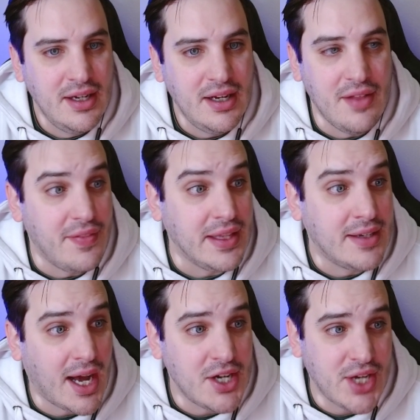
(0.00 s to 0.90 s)
and then the
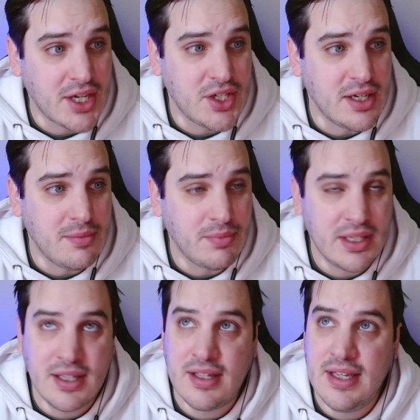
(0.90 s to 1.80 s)
dodge
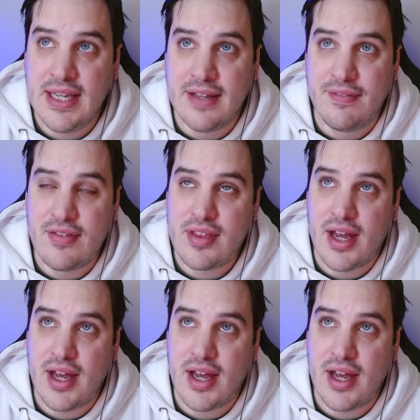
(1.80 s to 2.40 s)
action gives